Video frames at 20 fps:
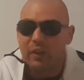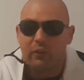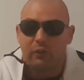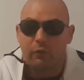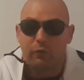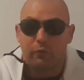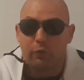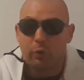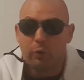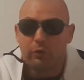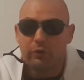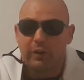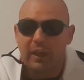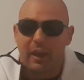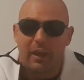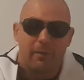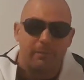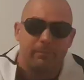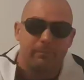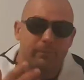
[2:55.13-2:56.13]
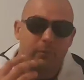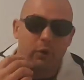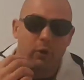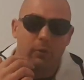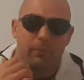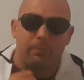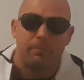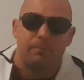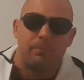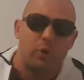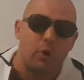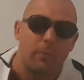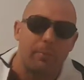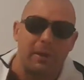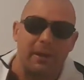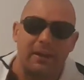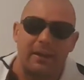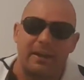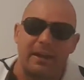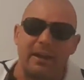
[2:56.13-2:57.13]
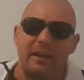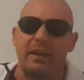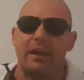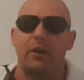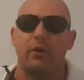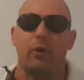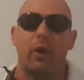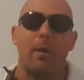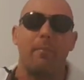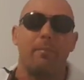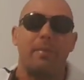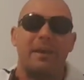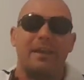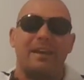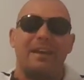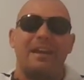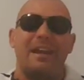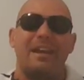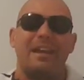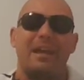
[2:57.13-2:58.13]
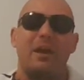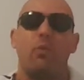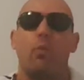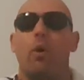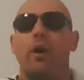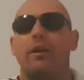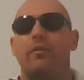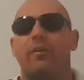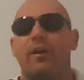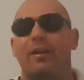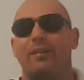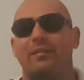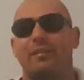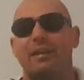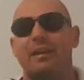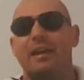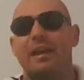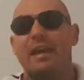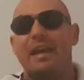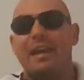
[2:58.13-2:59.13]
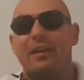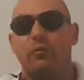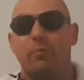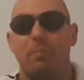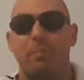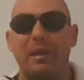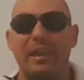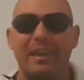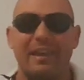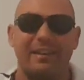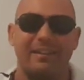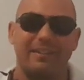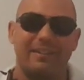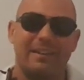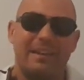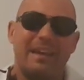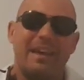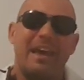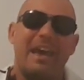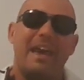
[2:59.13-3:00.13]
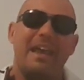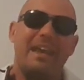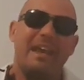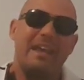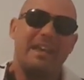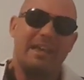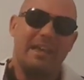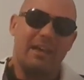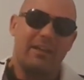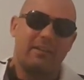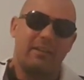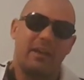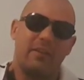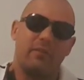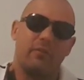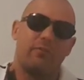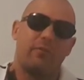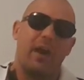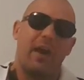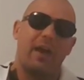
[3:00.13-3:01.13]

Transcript: is a fool's game. You're being an idiot, or I'm being an idiot. One of us is being an idiot. And the